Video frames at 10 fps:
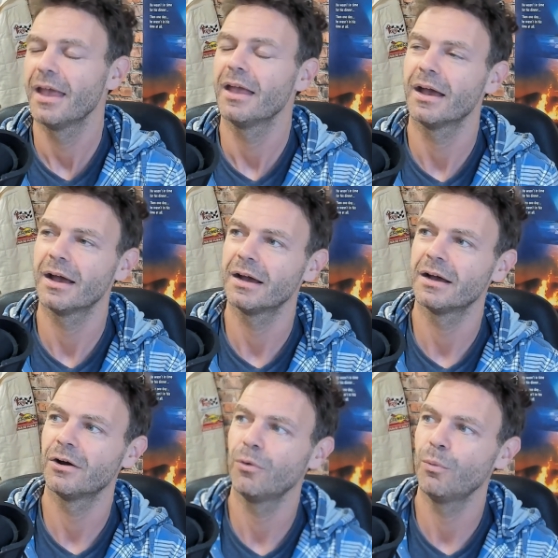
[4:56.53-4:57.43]

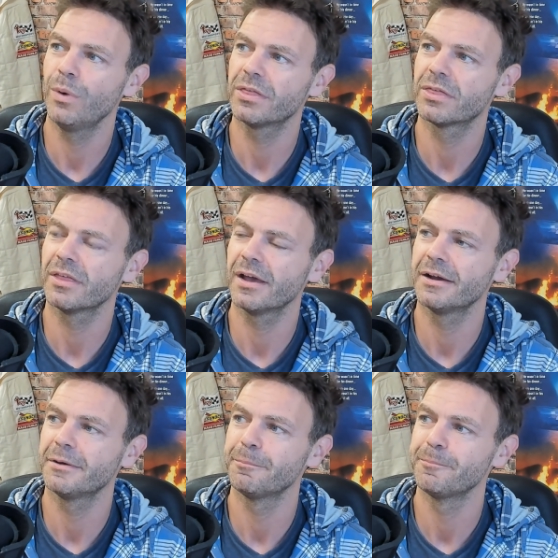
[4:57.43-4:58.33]
Uh, with
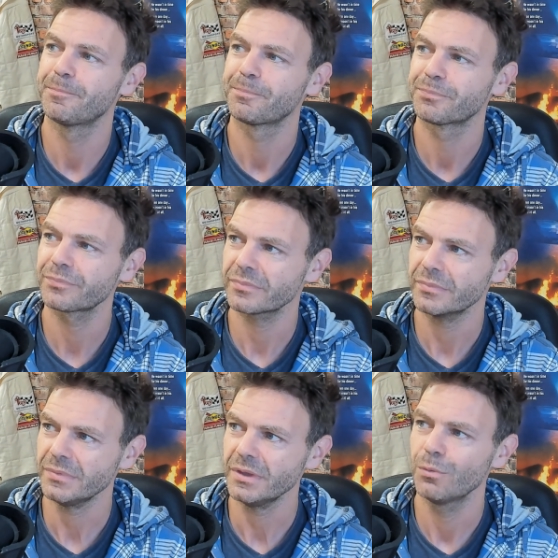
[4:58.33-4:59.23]
um,
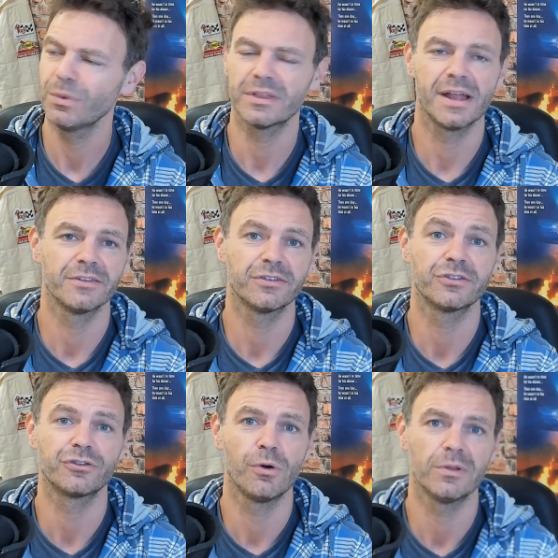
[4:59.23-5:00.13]
with Lance
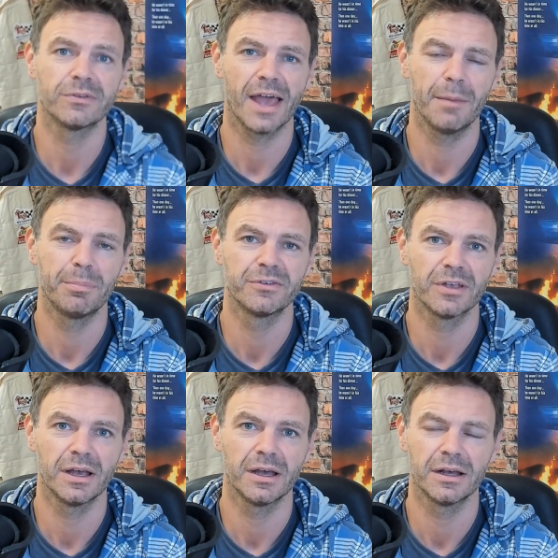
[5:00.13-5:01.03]
Stroll's episode,
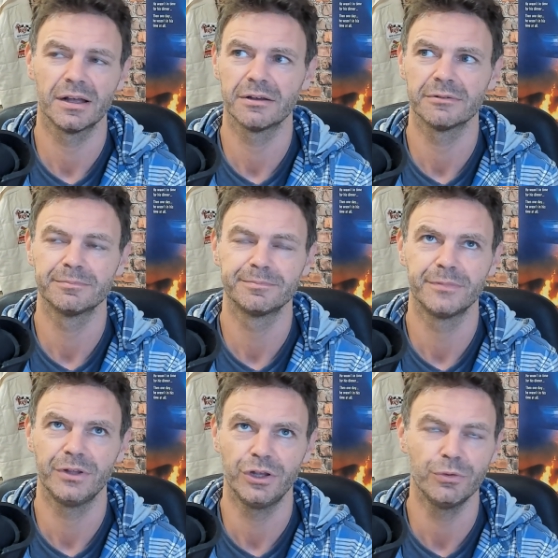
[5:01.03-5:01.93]
uh,
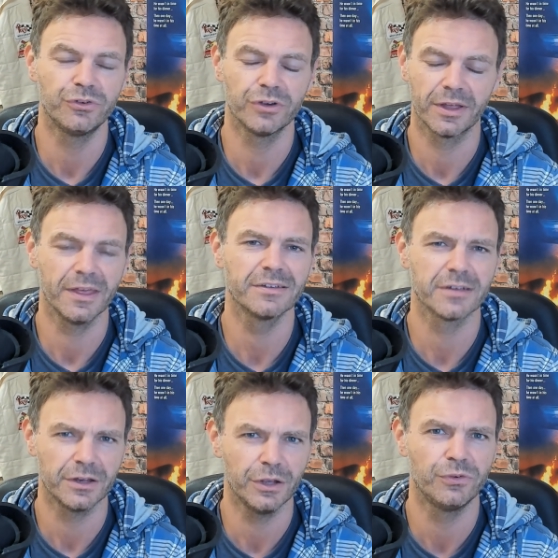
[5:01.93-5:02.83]
YouTube, I think it's
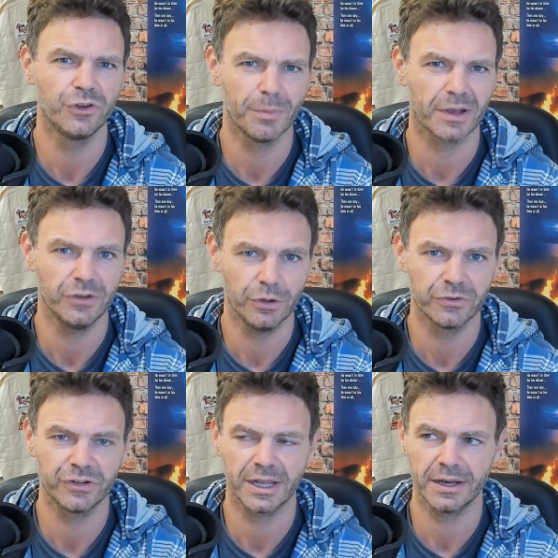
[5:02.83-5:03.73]
on YouTube actually. You can
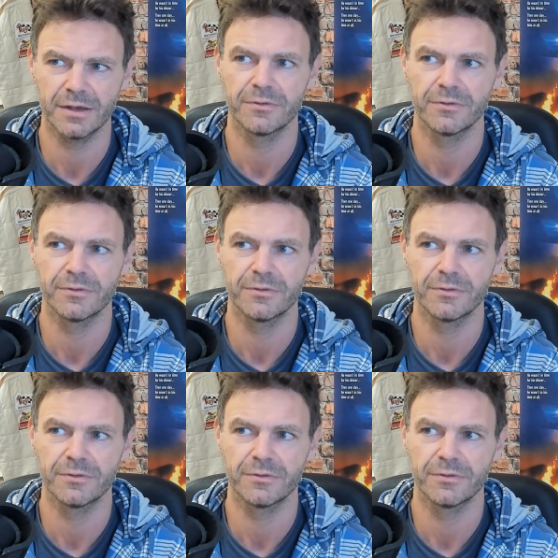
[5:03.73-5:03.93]
check it out.